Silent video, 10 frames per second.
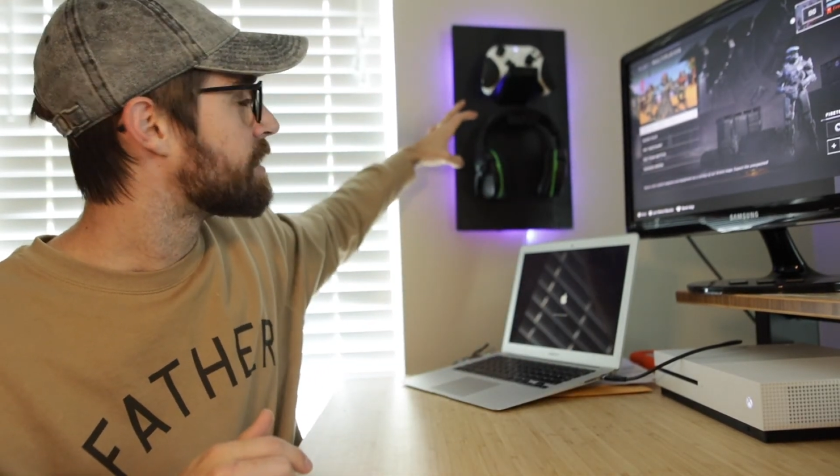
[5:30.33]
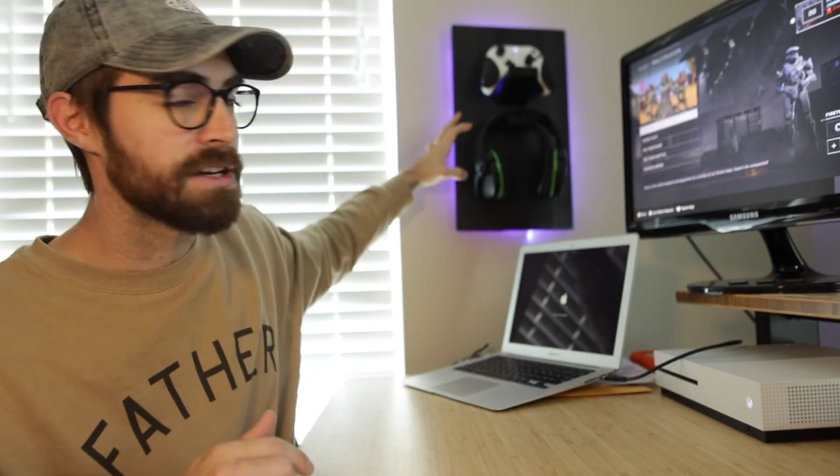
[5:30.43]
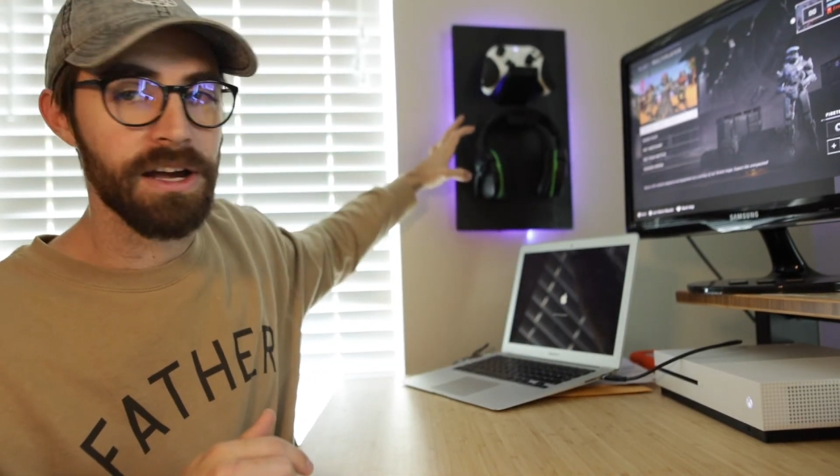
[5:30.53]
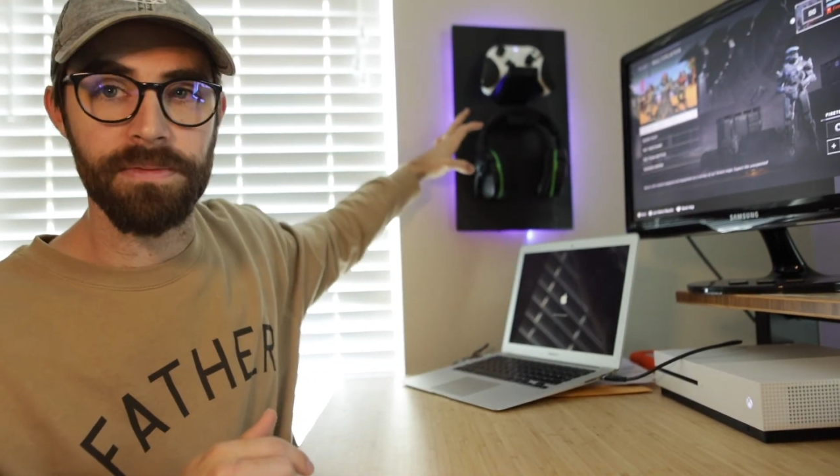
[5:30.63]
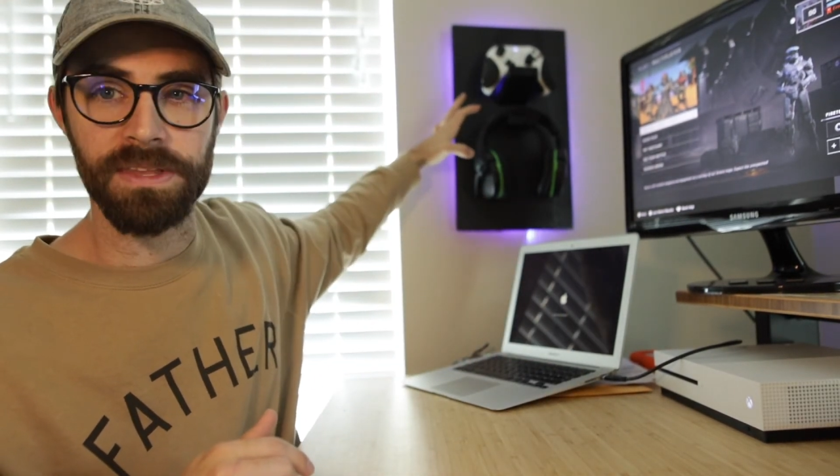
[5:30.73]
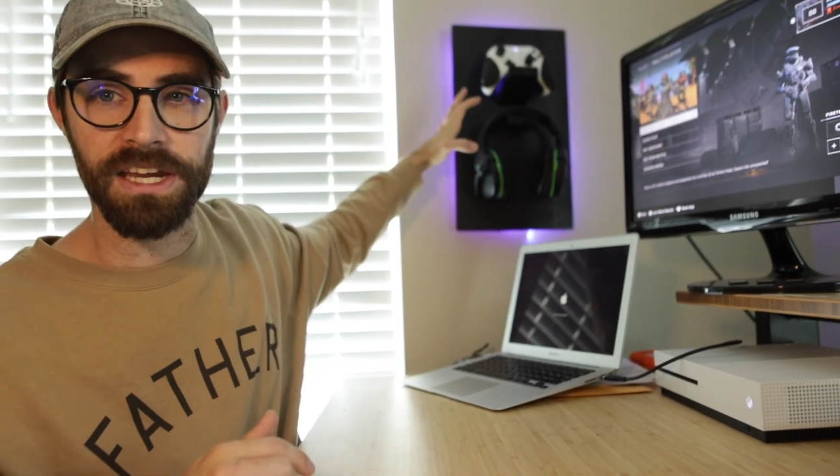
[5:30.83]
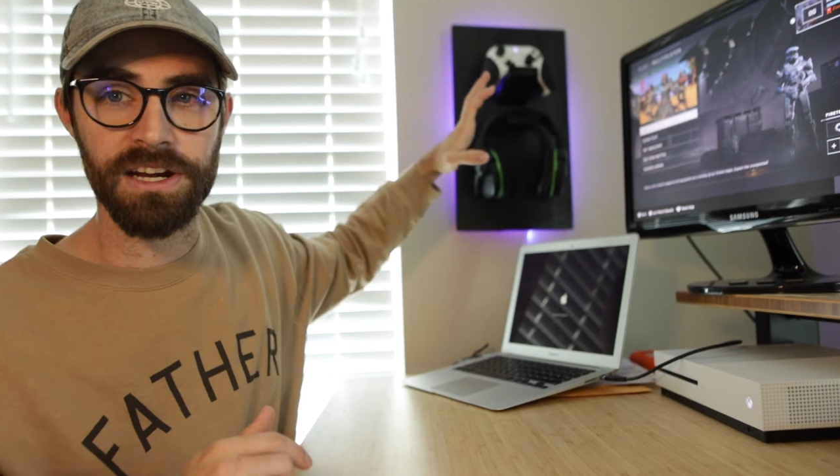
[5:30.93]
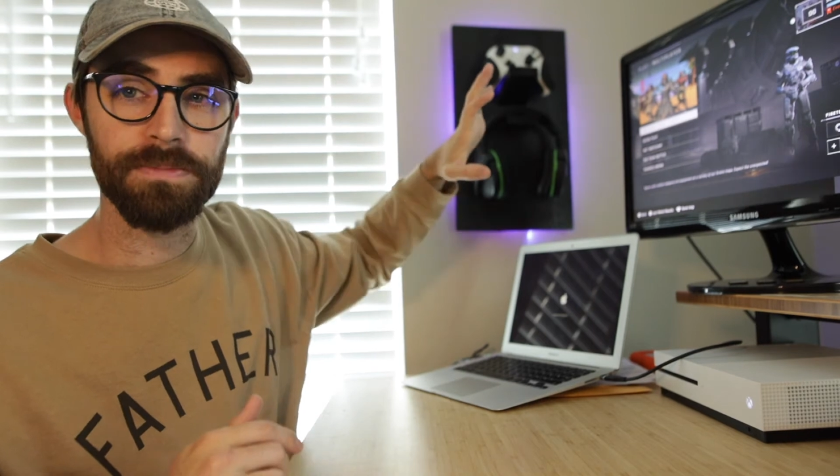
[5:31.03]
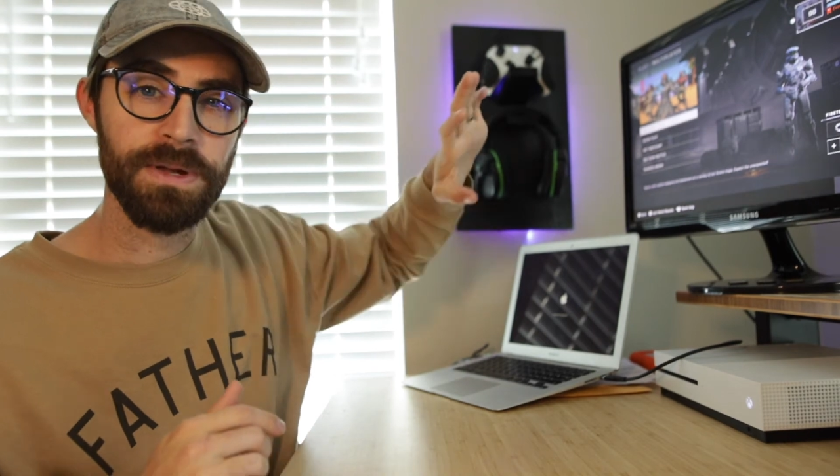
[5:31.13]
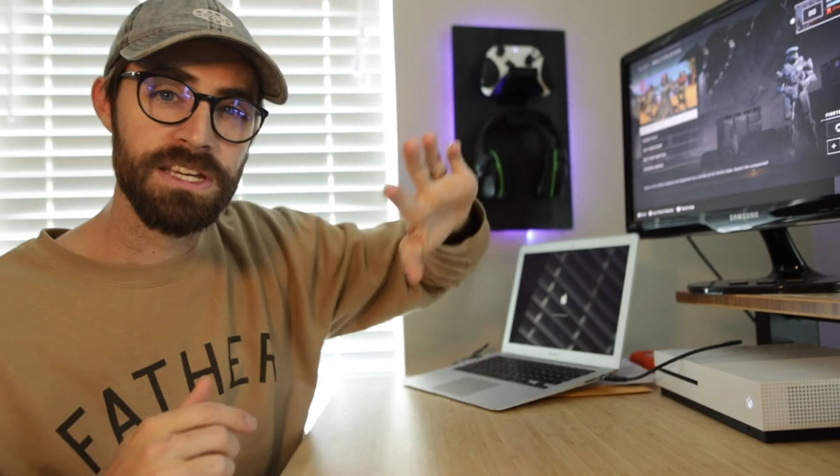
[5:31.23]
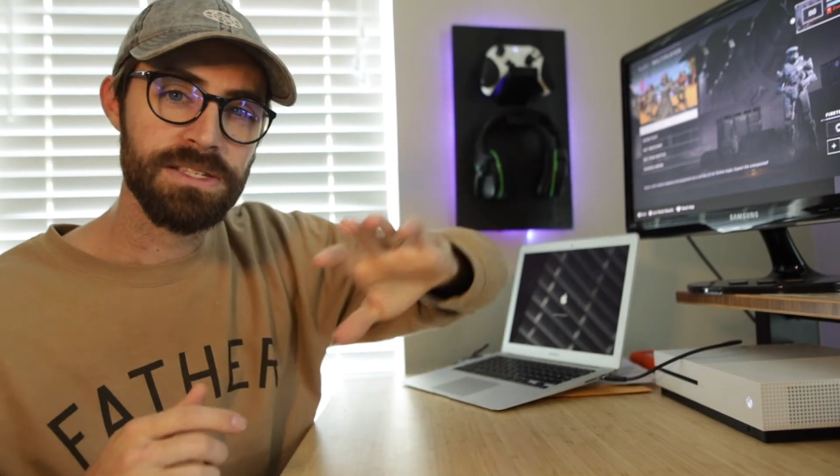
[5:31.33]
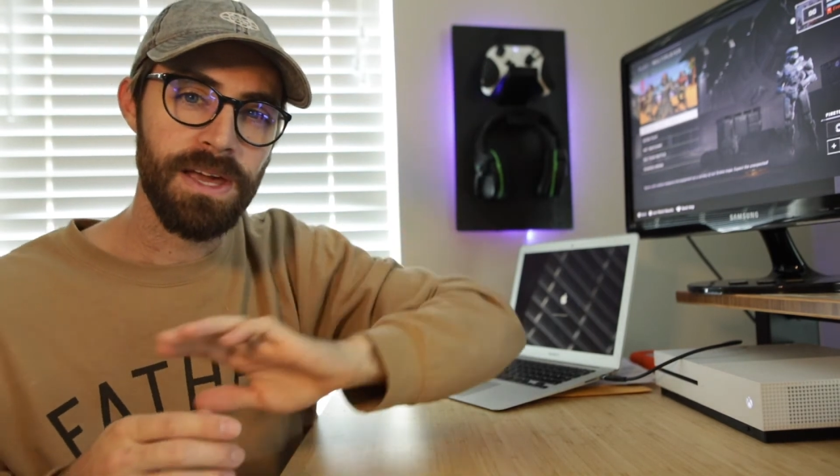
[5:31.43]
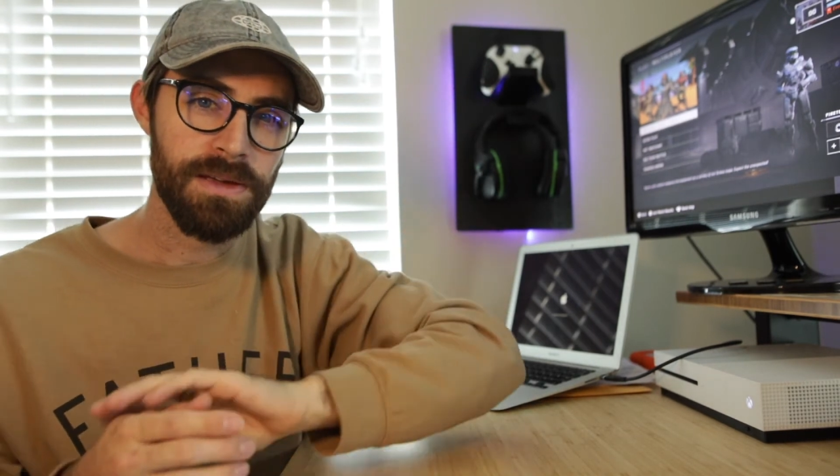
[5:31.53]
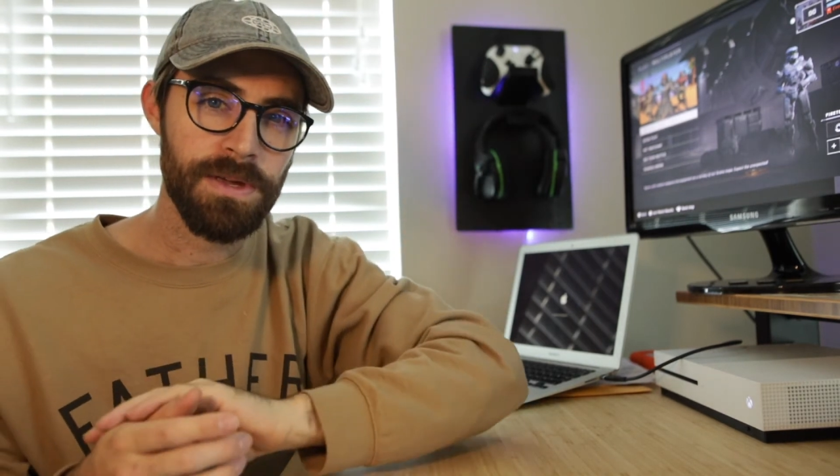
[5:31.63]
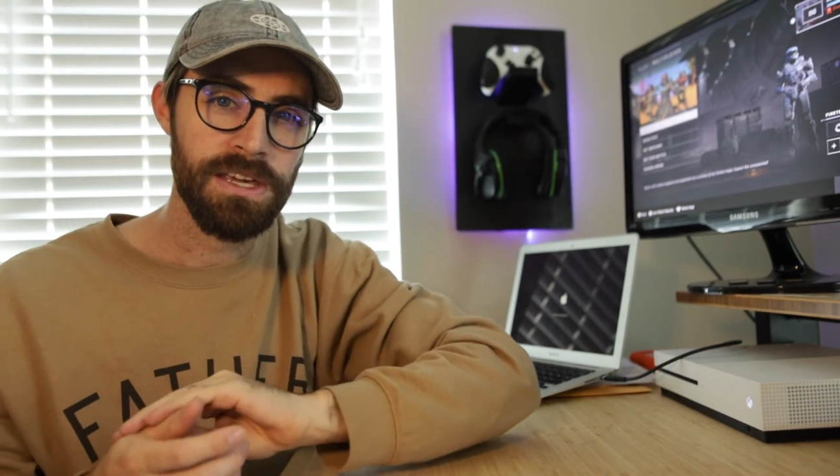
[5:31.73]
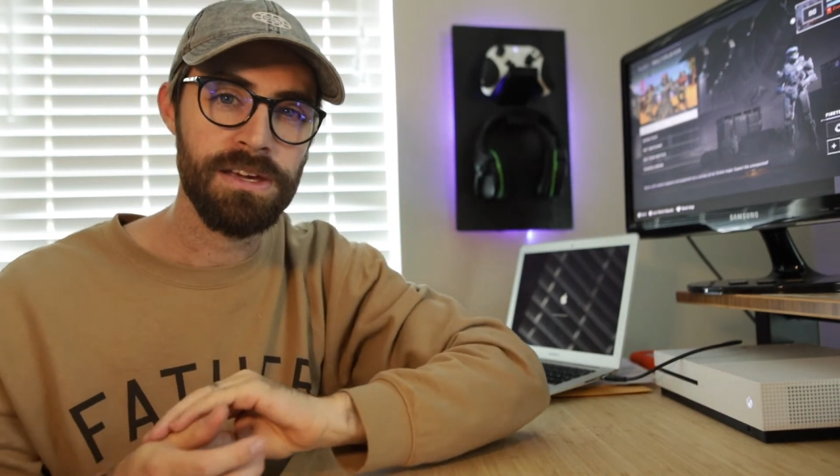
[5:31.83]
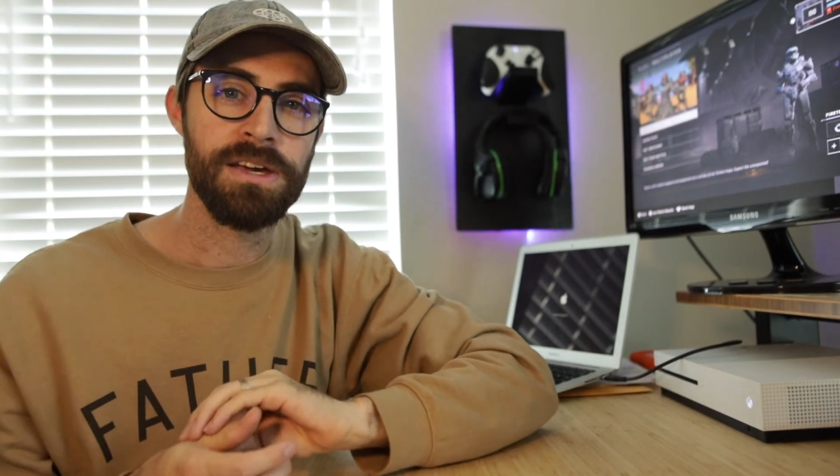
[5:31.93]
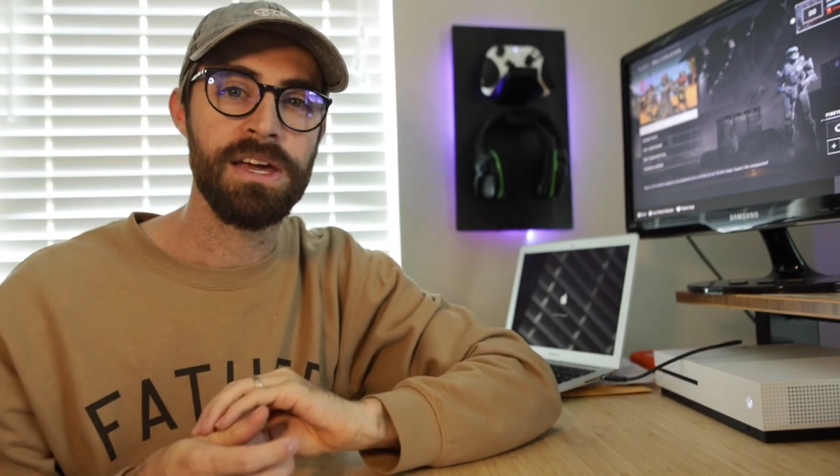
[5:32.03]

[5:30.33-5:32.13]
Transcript: um, the earpiece maybe,